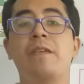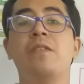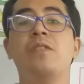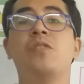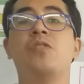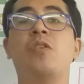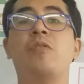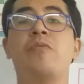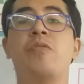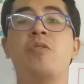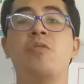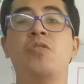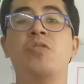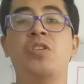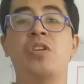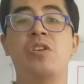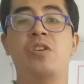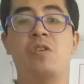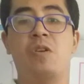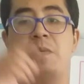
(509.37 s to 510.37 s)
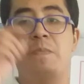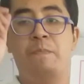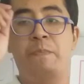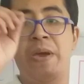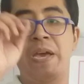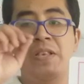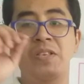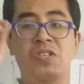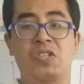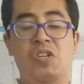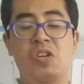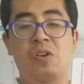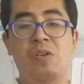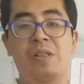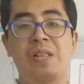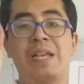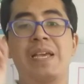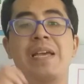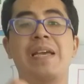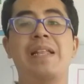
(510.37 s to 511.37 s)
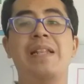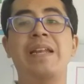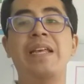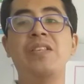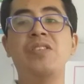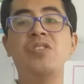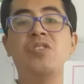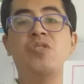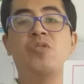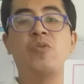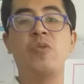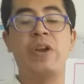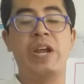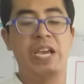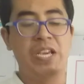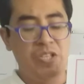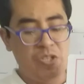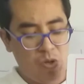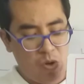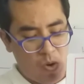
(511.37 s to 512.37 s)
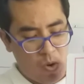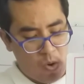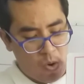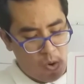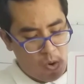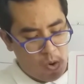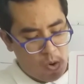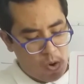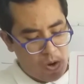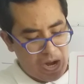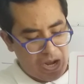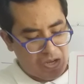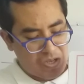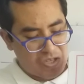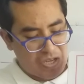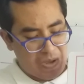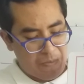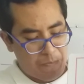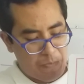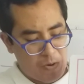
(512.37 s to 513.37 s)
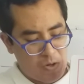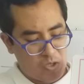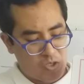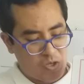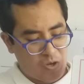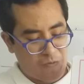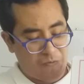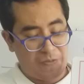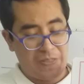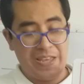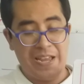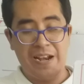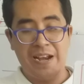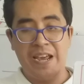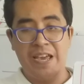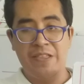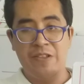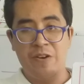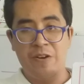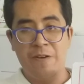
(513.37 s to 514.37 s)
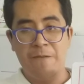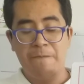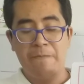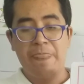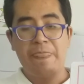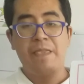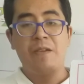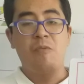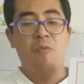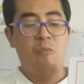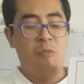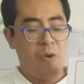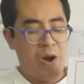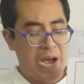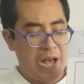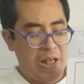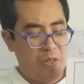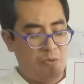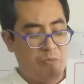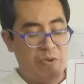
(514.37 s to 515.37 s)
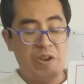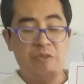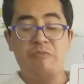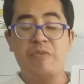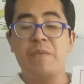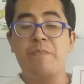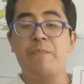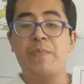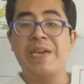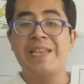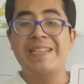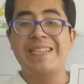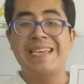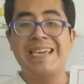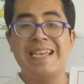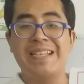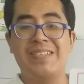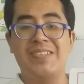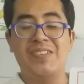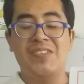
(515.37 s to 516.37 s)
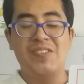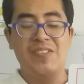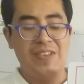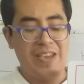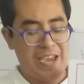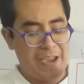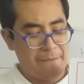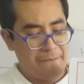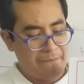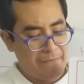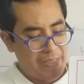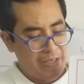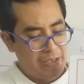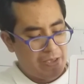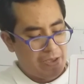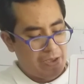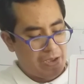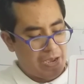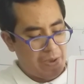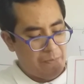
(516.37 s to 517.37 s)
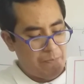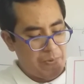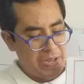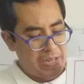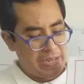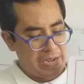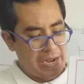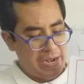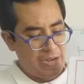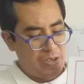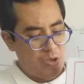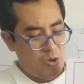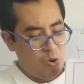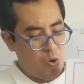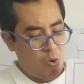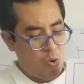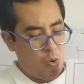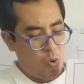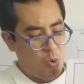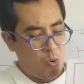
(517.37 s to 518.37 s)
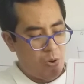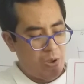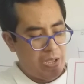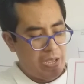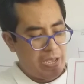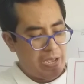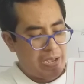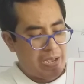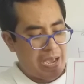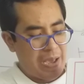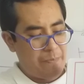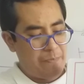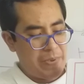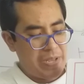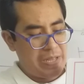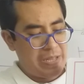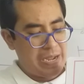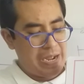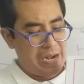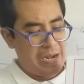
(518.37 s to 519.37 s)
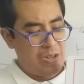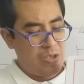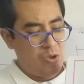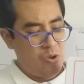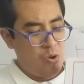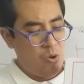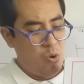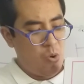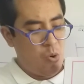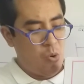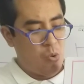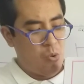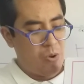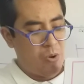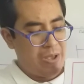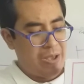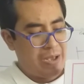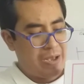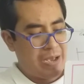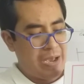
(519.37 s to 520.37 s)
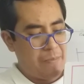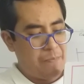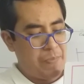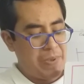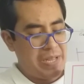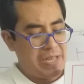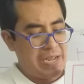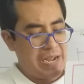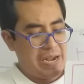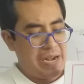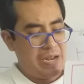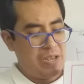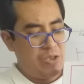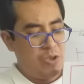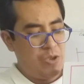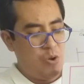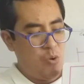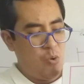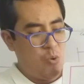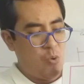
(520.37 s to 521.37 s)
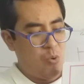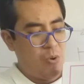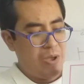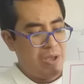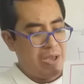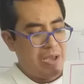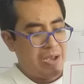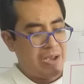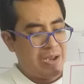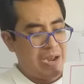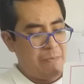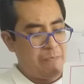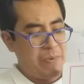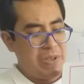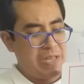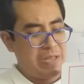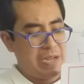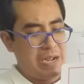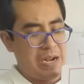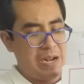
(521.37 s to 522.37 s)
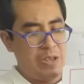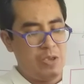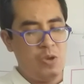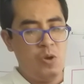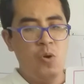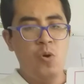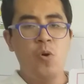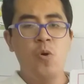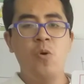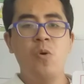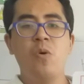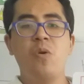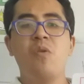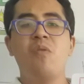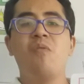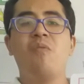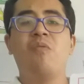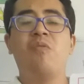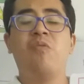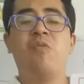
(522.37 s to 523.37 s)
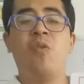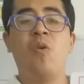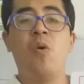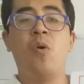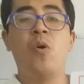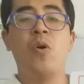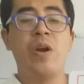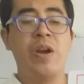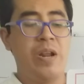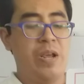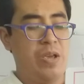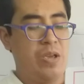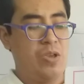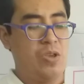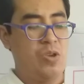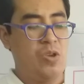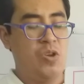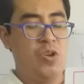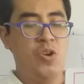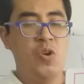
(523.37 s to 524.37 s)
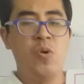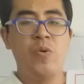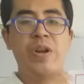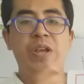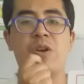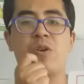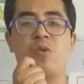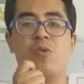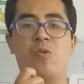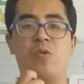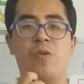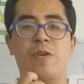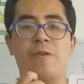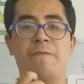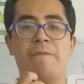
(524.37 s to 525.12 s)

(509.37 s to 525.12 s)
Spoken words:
So using your pencil, let's trace all examples of the letter while we repeat its name. Capital U, capital U, capital U, capital U for unicorn.